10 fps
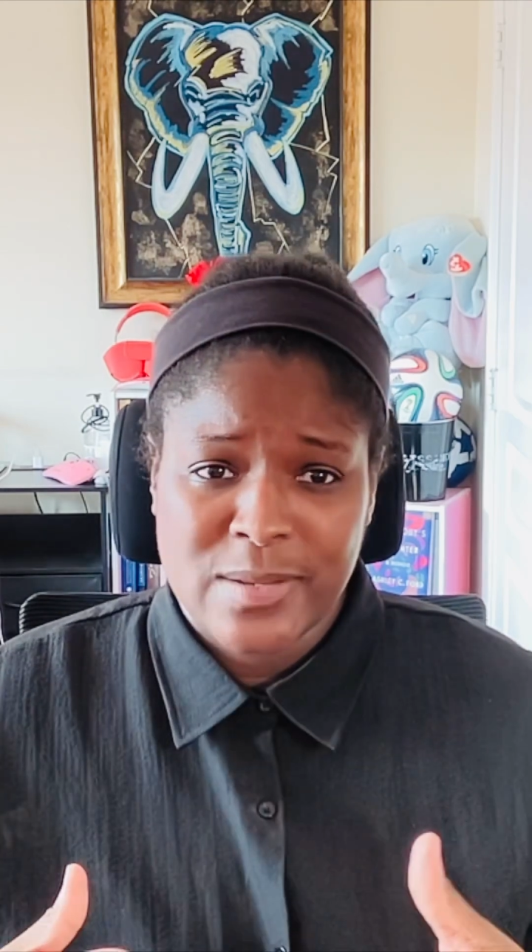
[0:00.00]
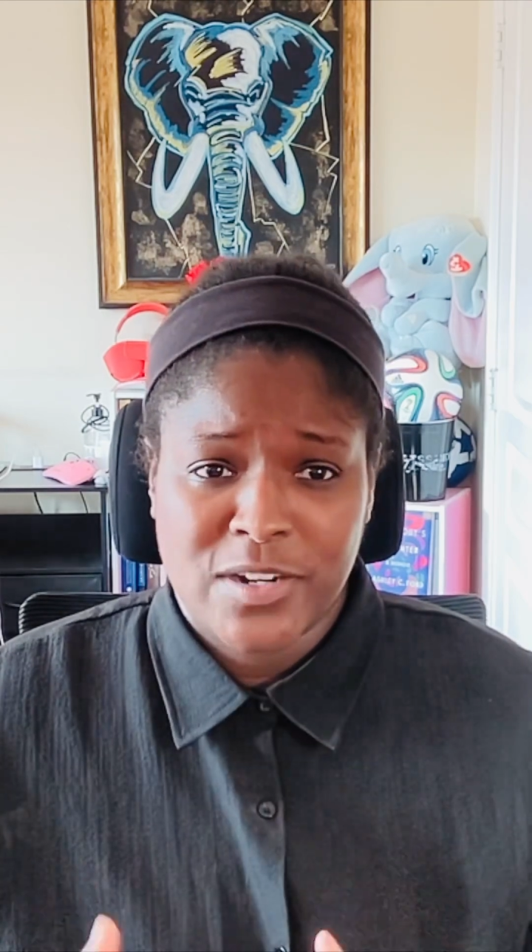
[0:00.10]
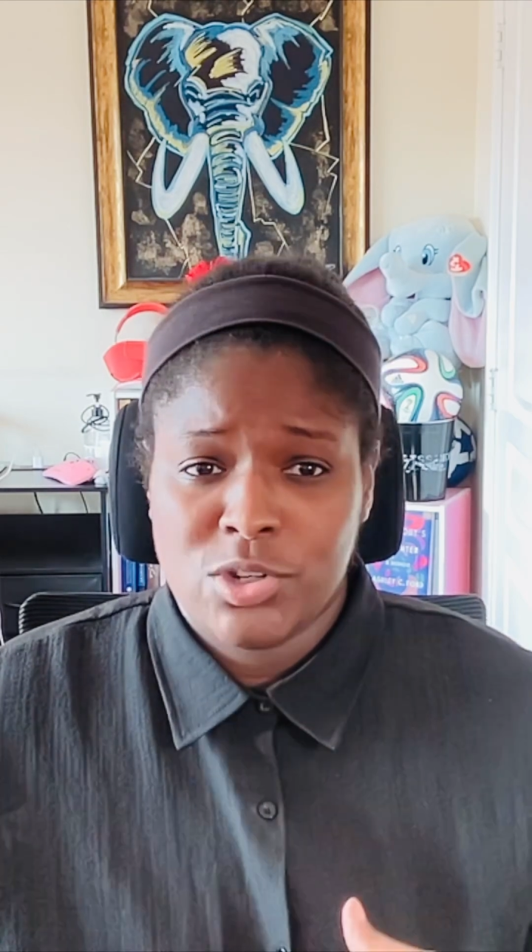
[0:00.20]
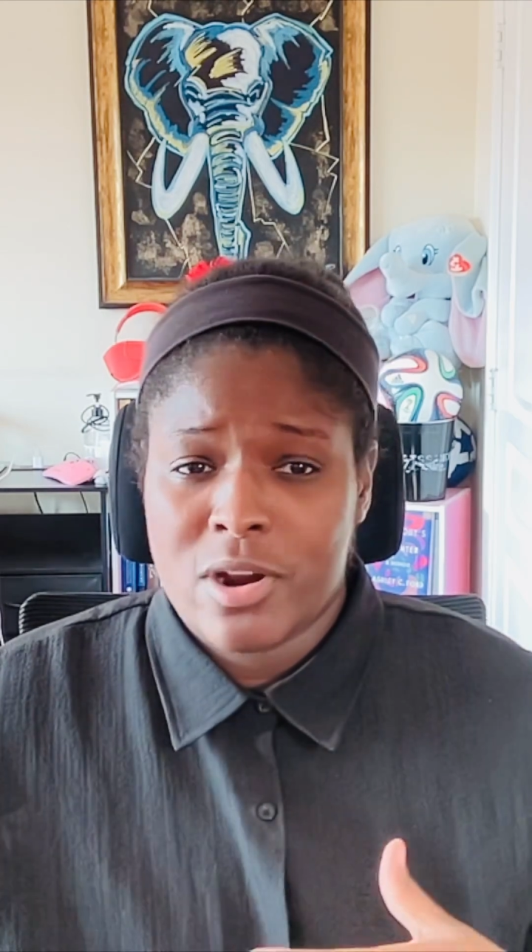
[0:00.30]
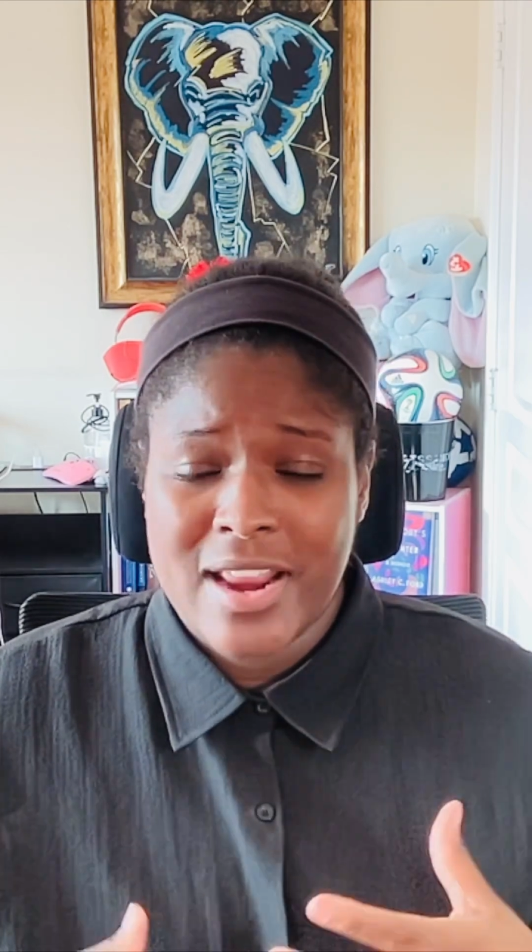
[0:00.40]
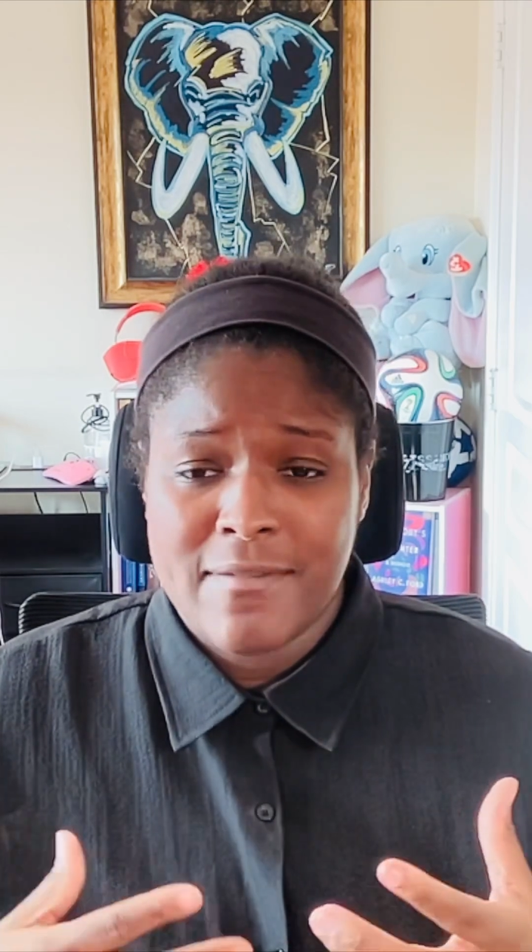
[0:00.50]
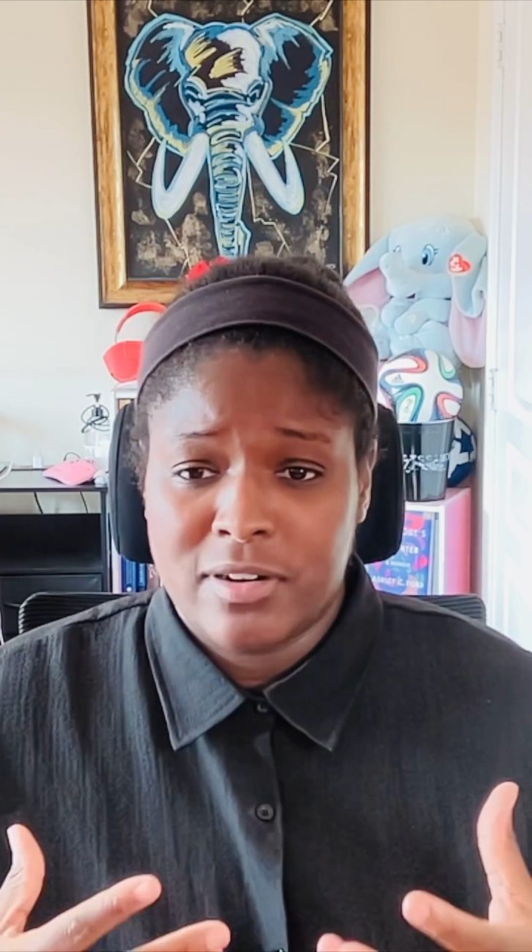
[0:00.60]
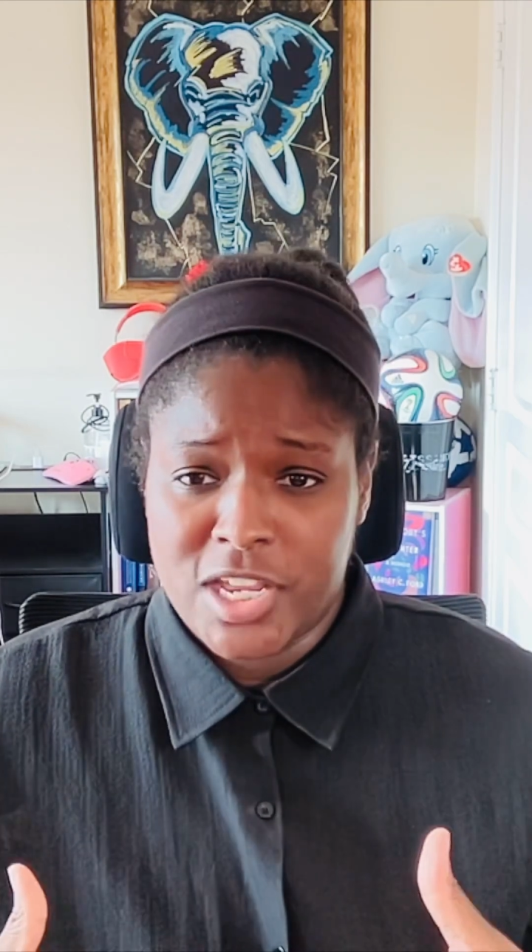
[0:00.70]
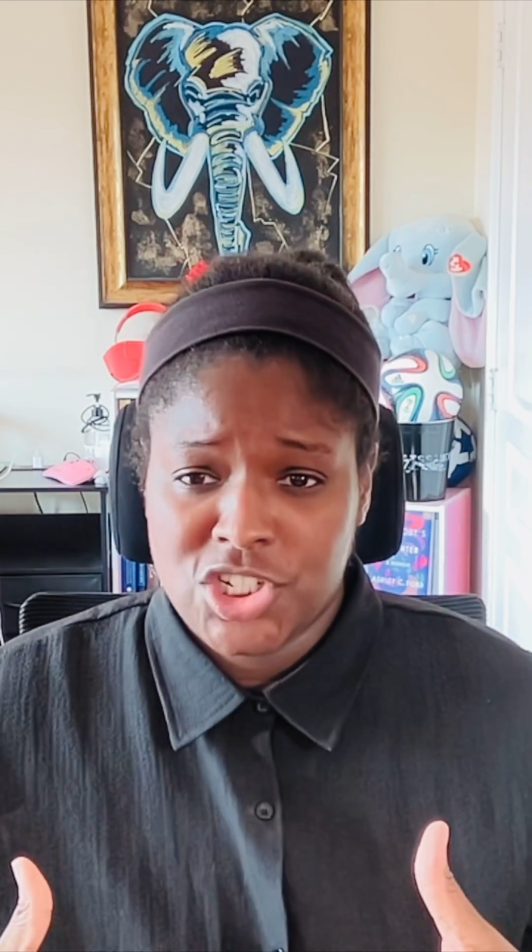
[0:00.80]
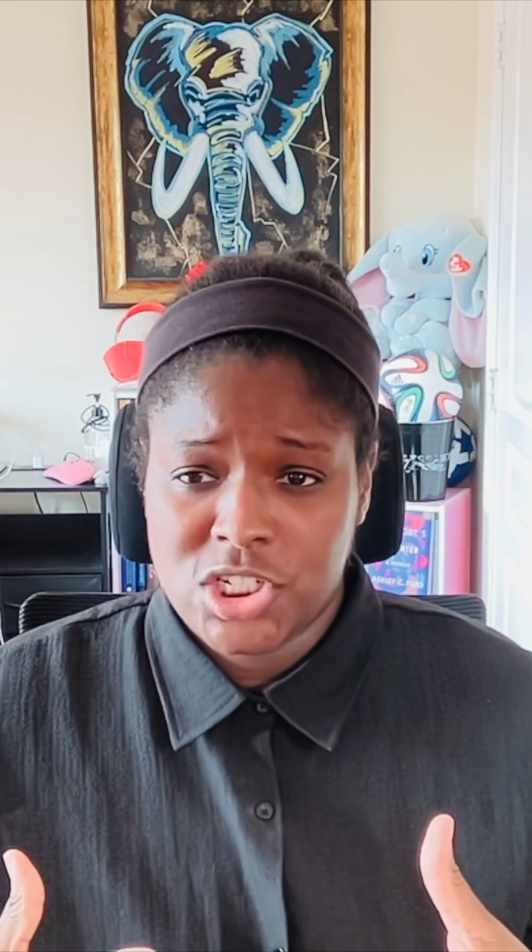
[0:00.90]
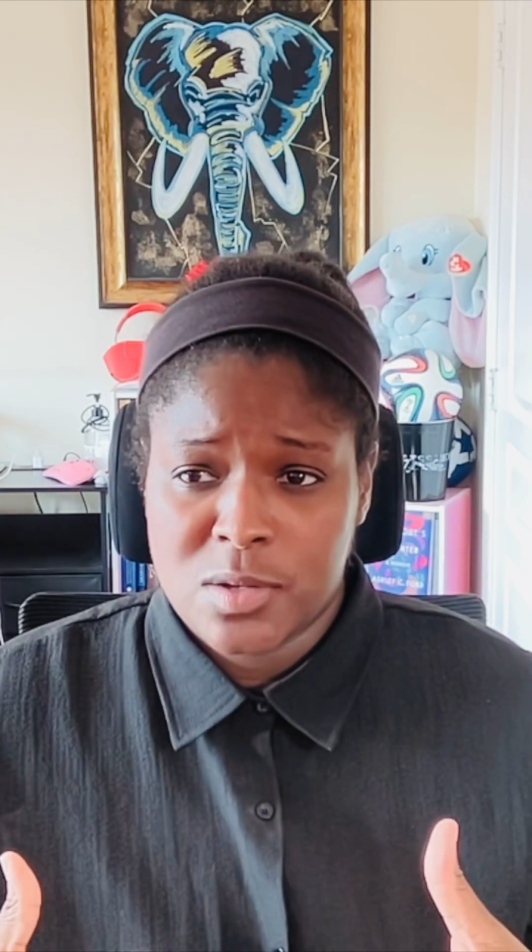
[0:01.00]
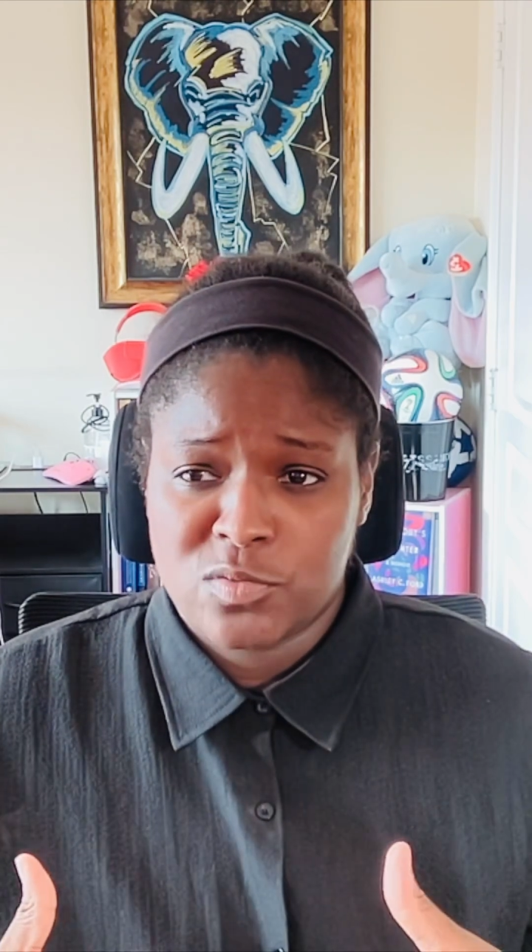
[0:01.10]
especially who already have relationships